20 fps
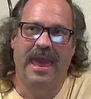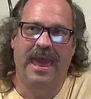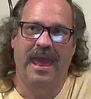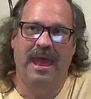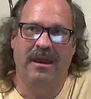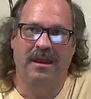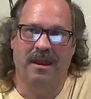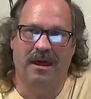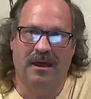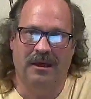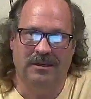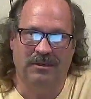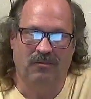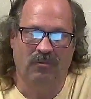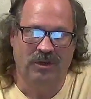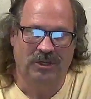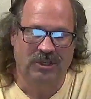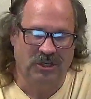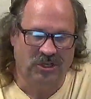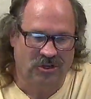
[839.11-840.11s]
and
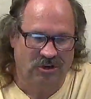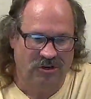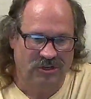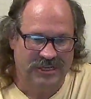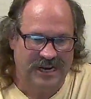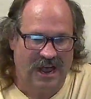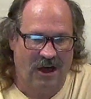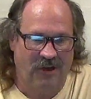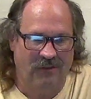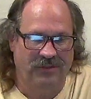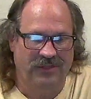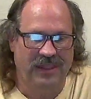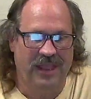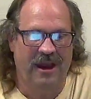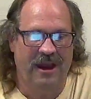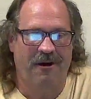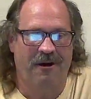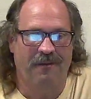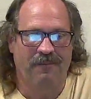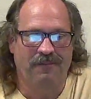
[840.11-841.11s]
uh, went to church out
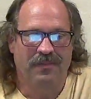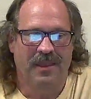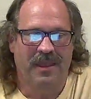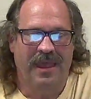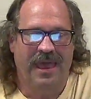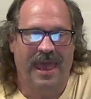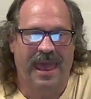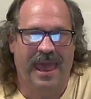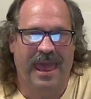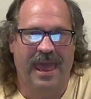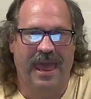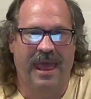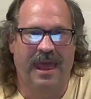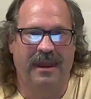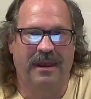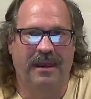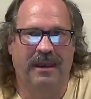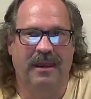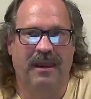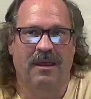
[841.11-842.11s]
there.
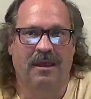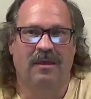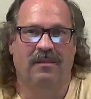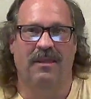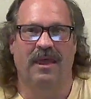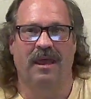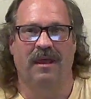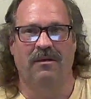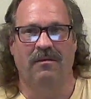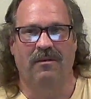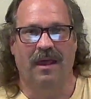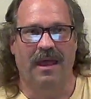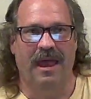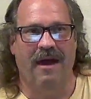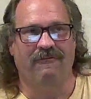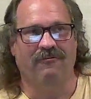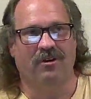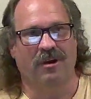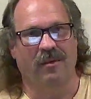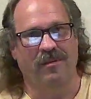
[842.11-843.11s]
And then
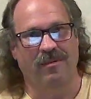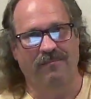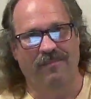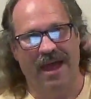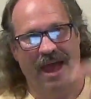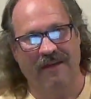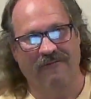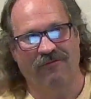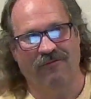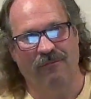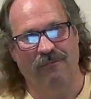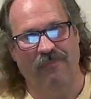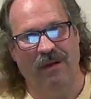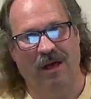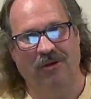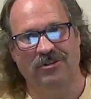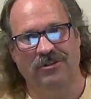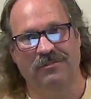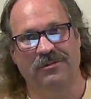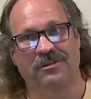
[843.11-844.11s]
after coming back from
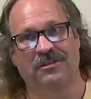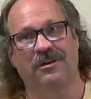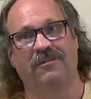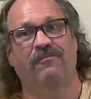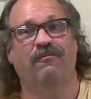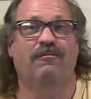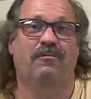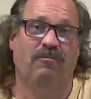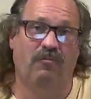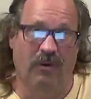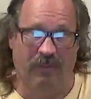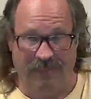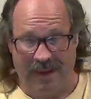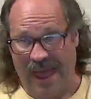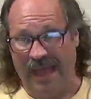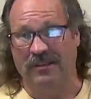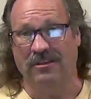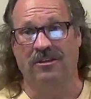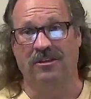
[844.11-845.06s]
Belgium and stuff, went